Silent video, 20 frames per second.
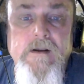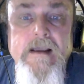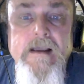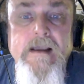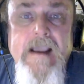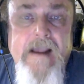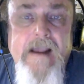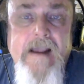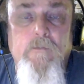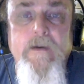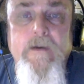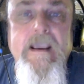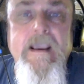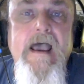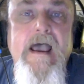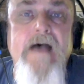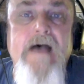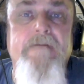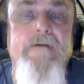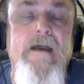And we
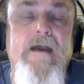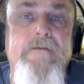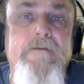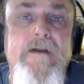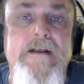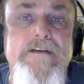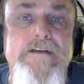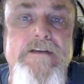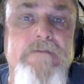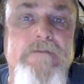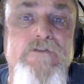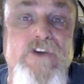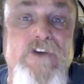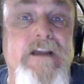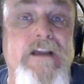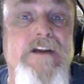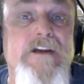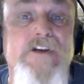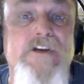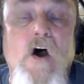have evidence of
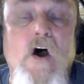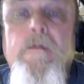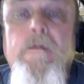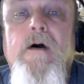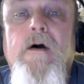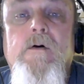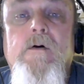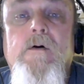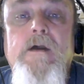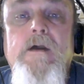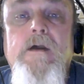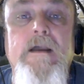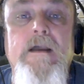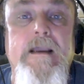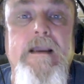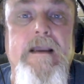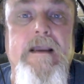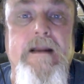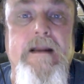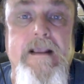genus Homo
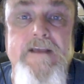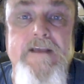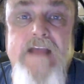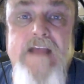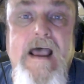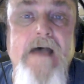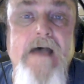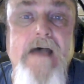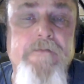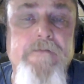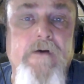in East Africa